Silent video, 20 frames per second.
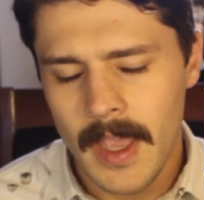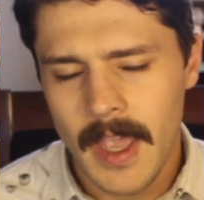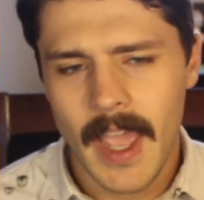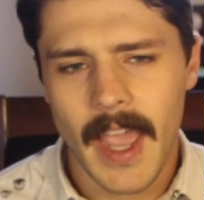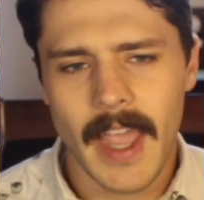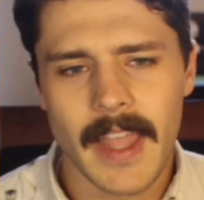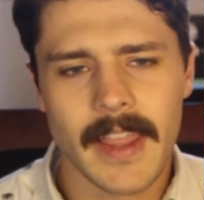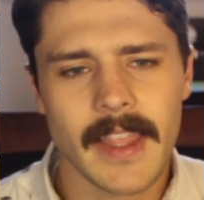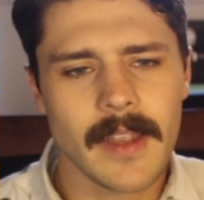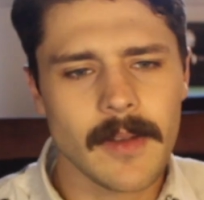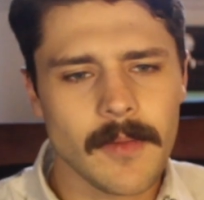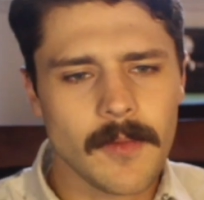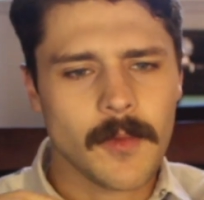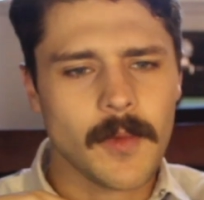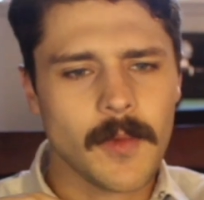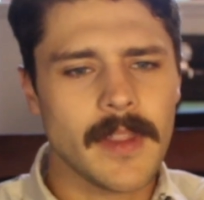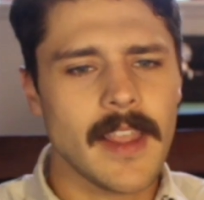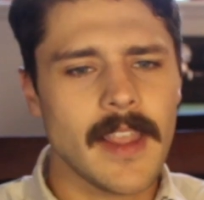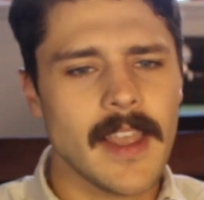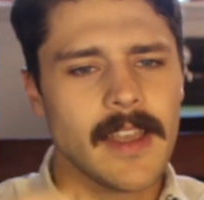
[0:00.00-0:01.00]
And then
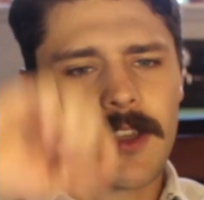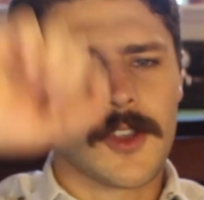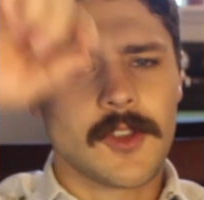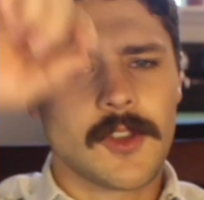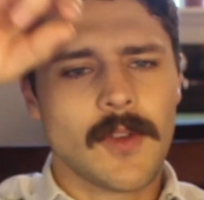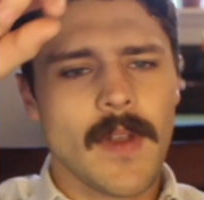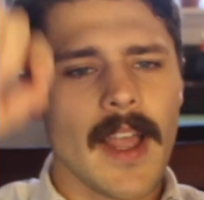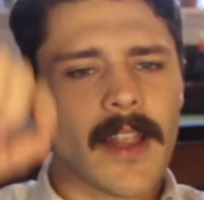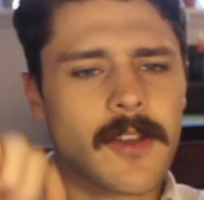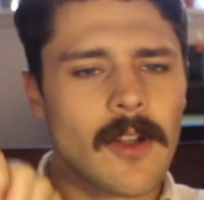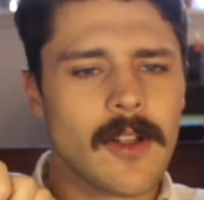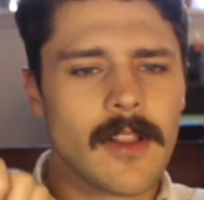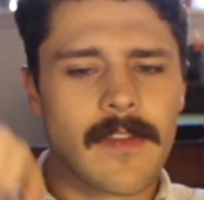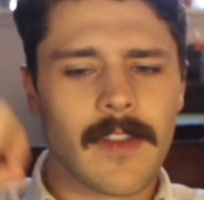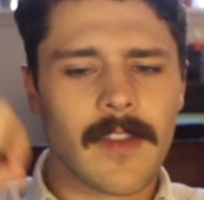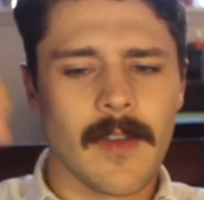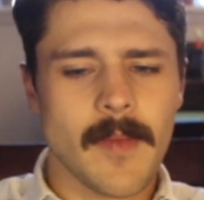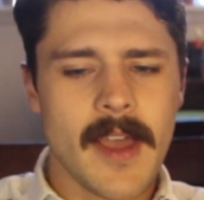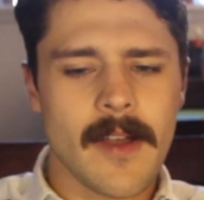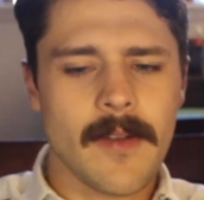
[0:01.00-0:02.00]
when they extract all of
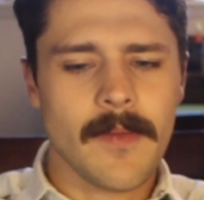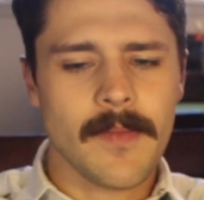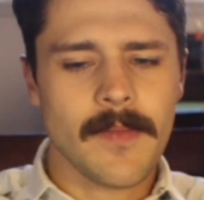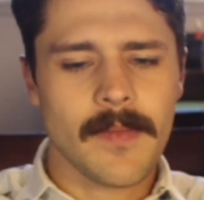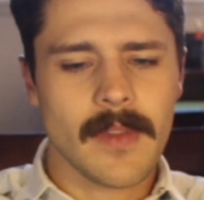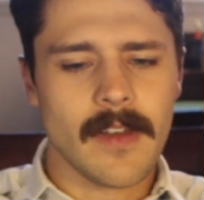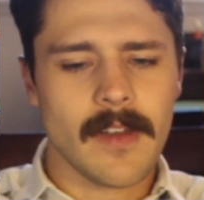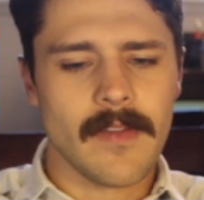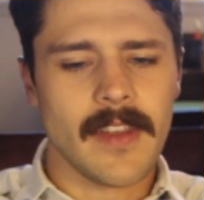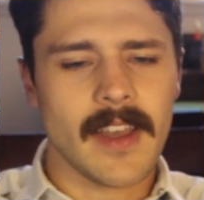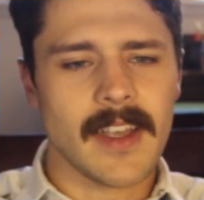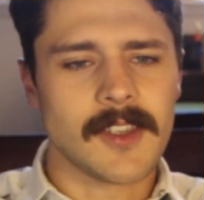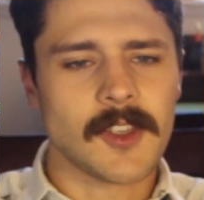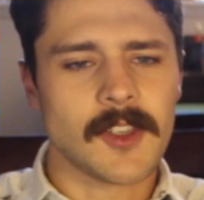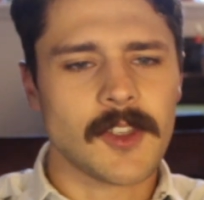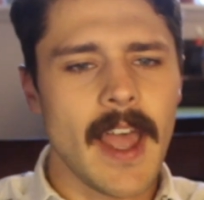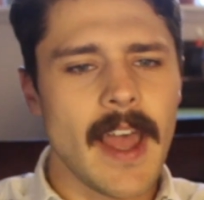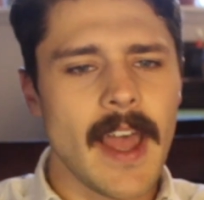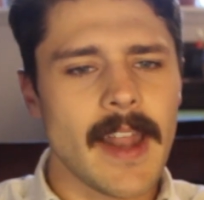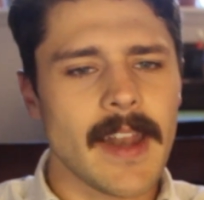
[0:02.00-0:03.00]
them out of that
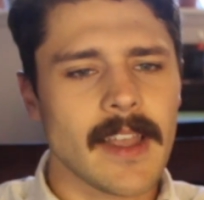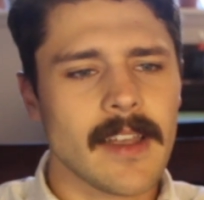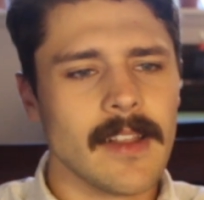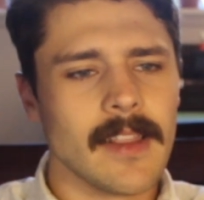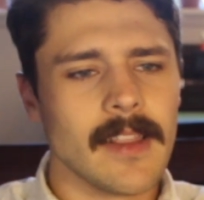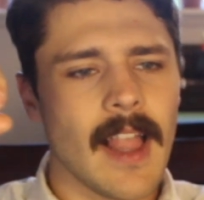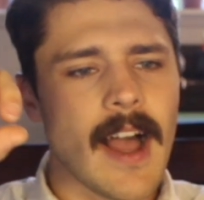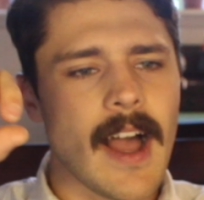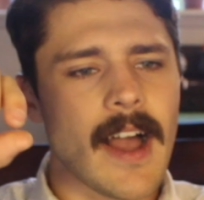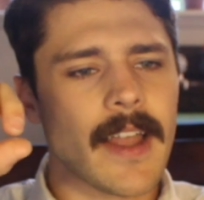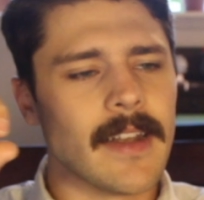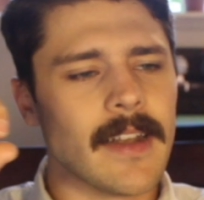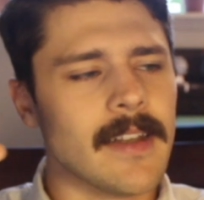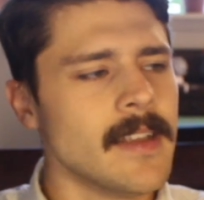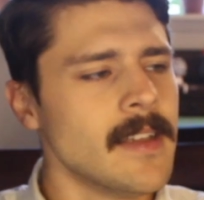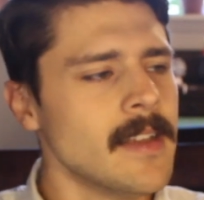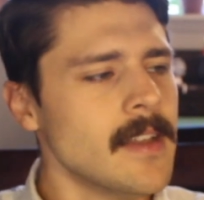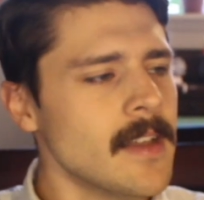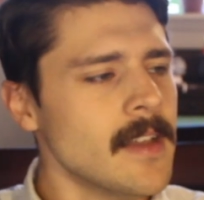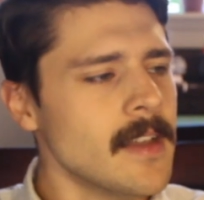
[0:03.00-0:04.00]
static line,
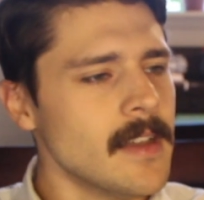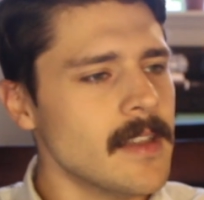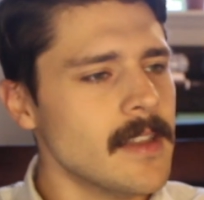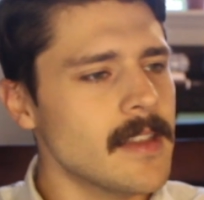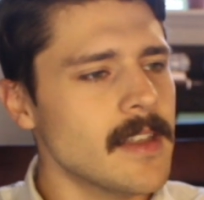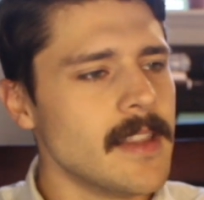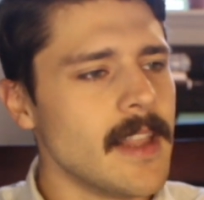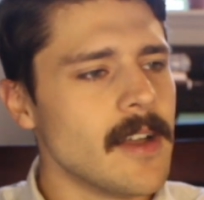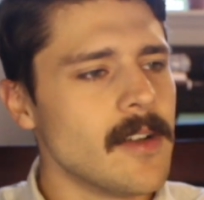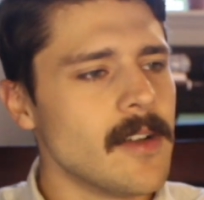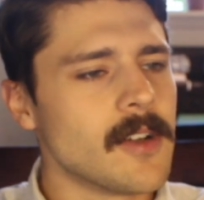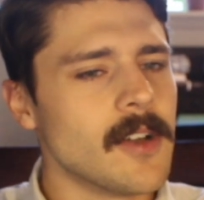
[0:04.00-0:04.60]
then they'll